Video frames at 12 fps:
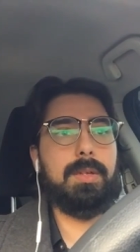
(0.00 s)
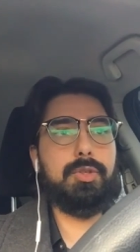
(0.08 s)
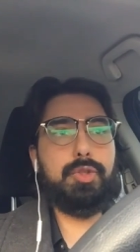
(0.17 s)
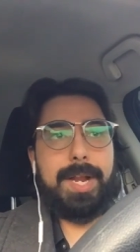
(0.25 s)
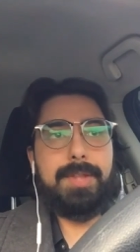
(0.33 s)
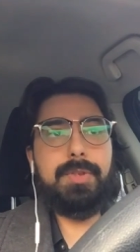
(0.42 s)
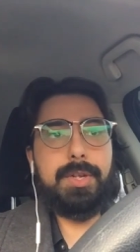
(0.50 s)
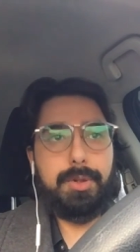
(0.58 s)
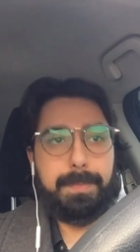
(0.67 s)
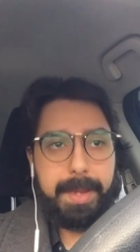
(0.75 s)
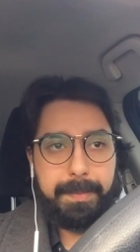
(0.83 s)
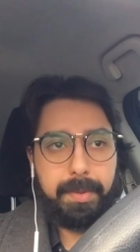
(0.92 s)
Transgender
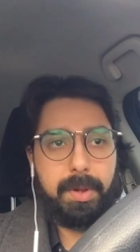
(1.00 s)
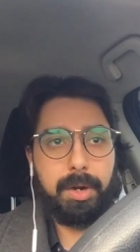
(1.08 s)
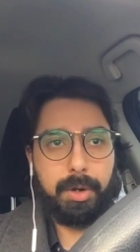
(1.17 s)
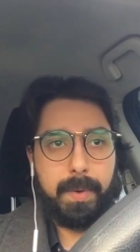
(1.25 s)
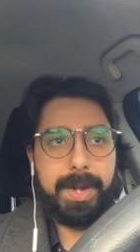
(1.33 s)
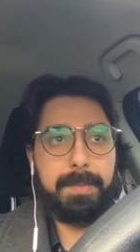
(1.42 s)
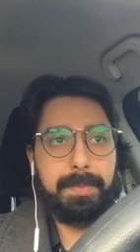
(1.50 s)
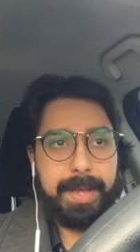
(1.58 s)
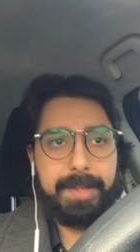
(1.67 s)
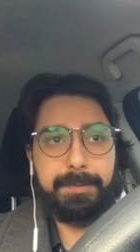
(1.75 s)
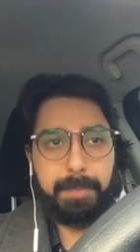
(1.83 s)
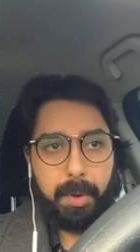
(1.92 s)
people are going to
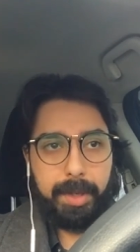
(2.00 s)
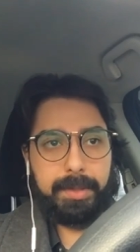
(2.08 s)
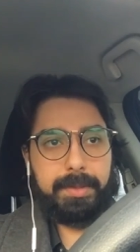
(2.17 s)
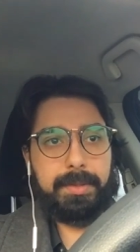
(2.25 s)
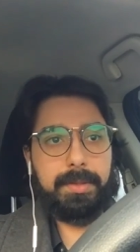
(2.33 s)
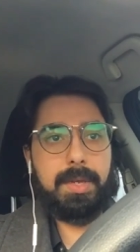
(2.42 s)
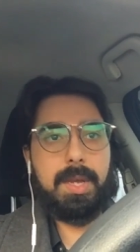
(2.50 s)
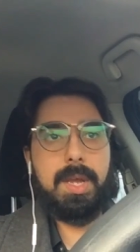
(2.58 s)
play sports.